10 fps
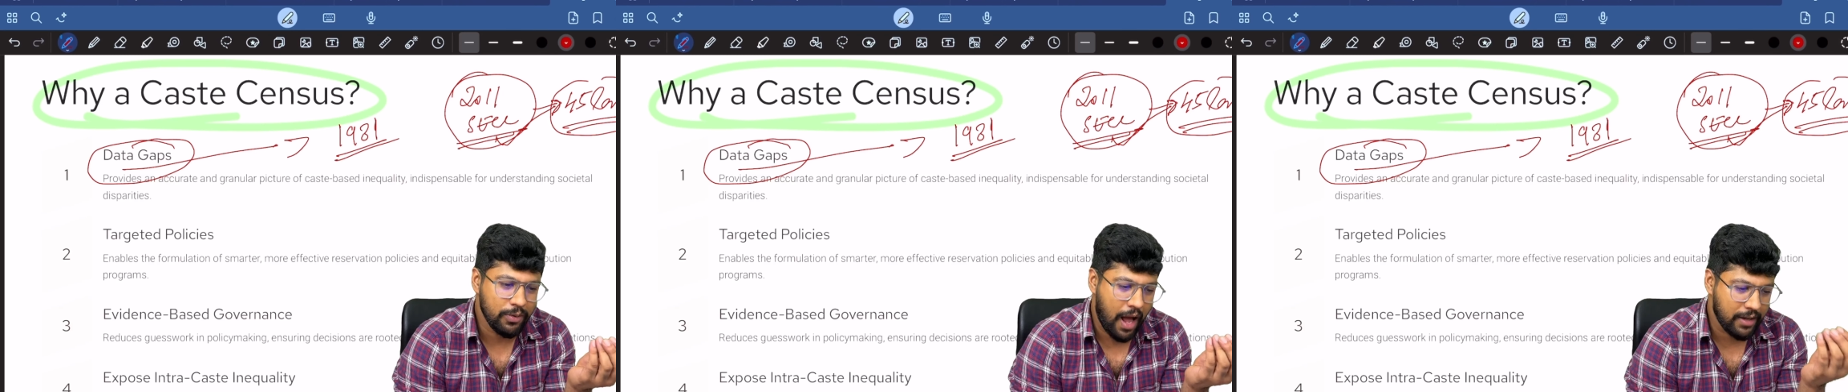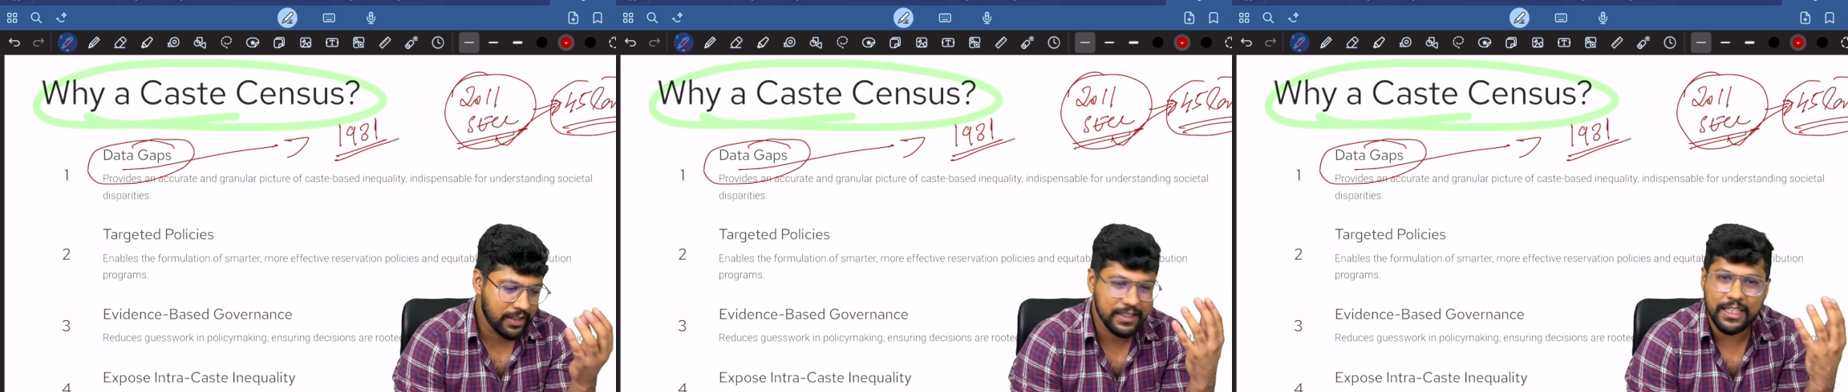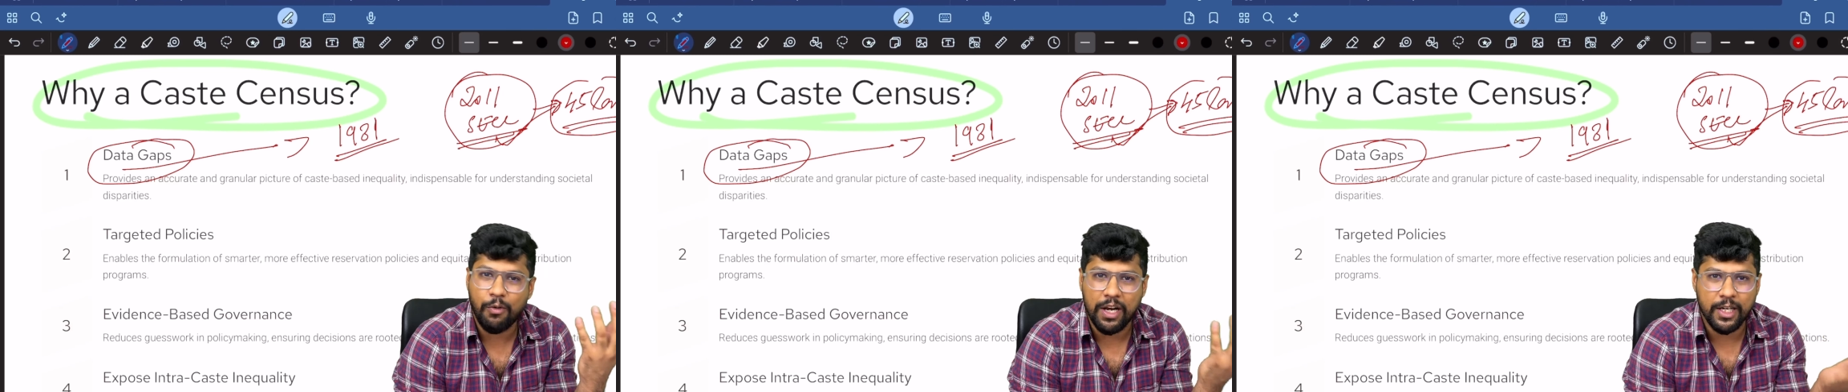addressing
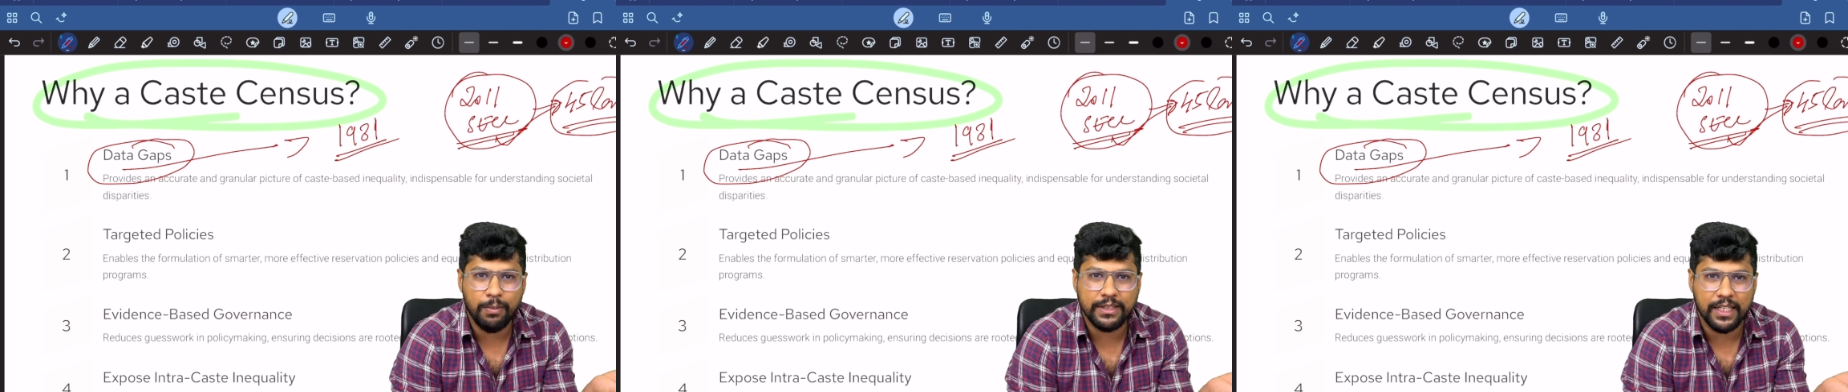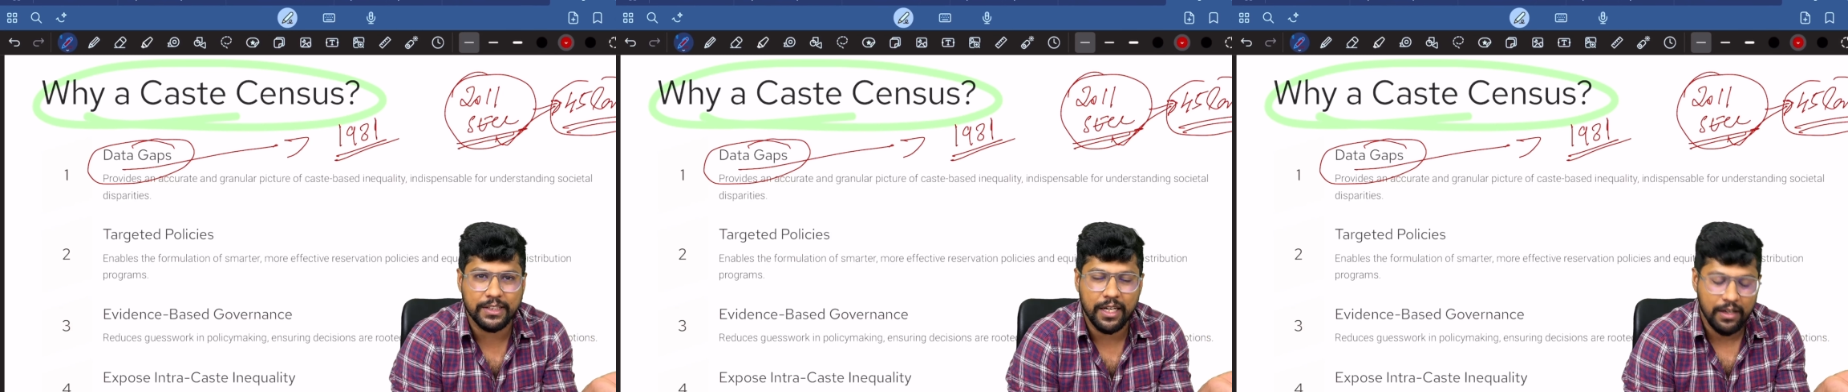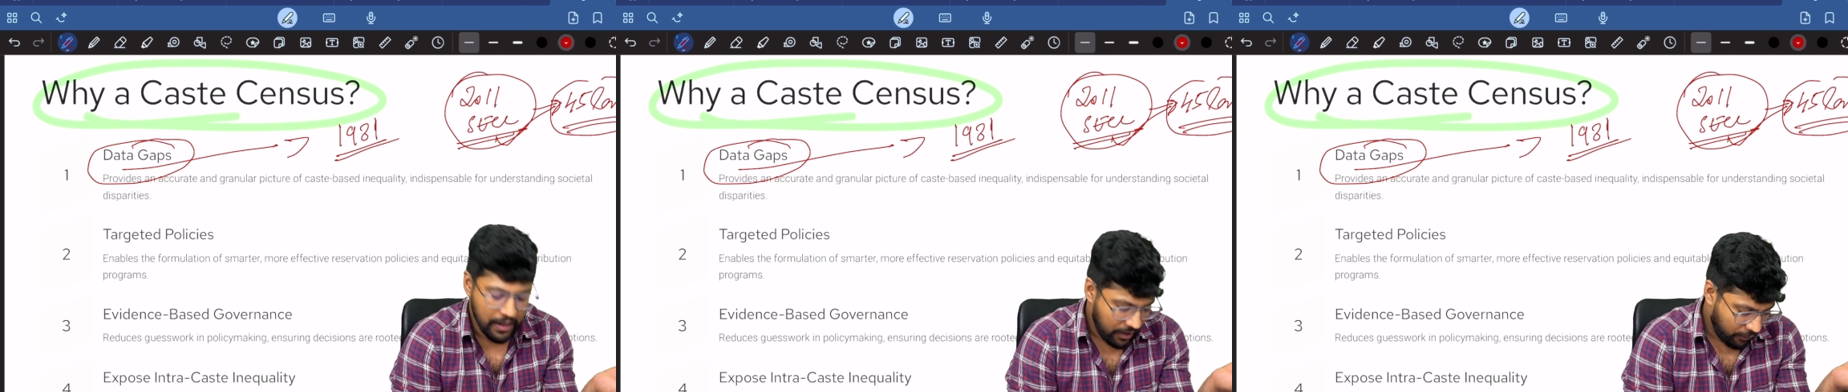the vulnerable section,
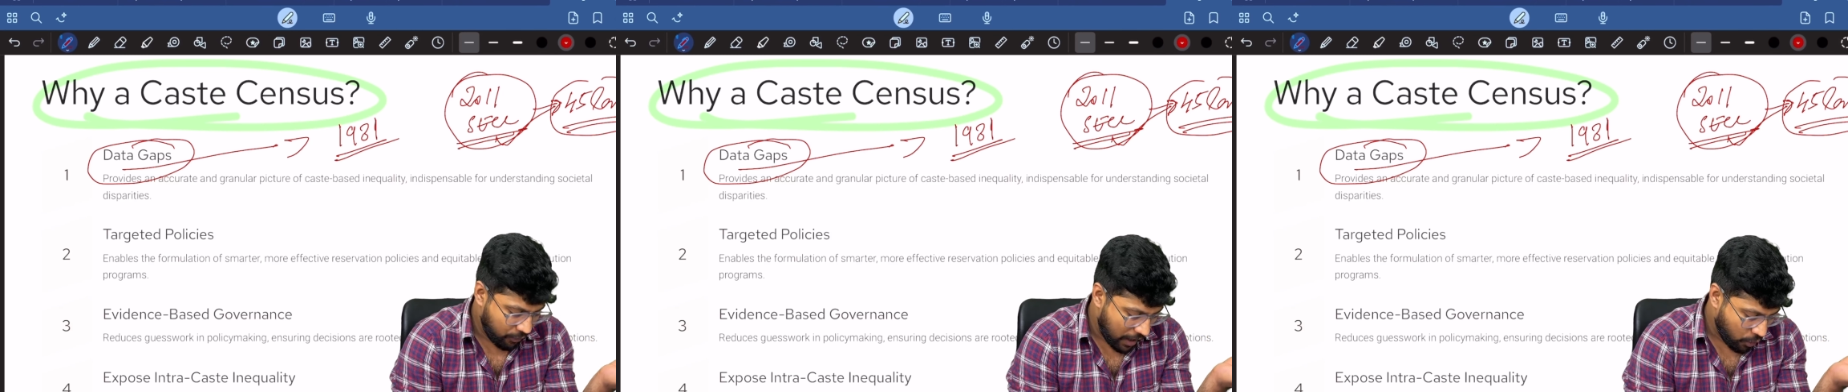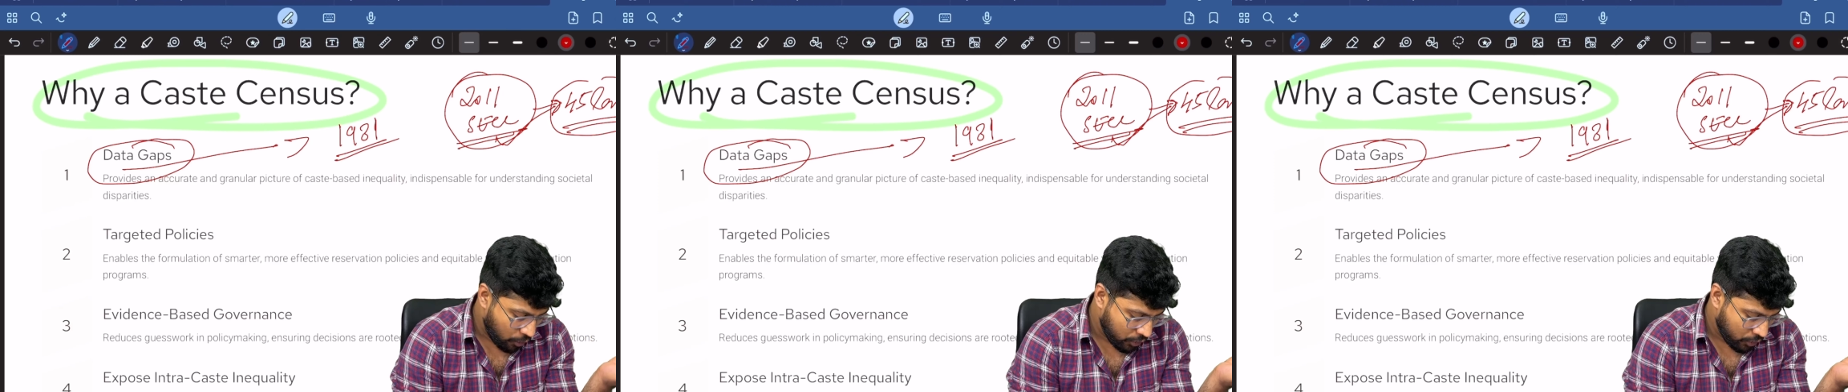if you are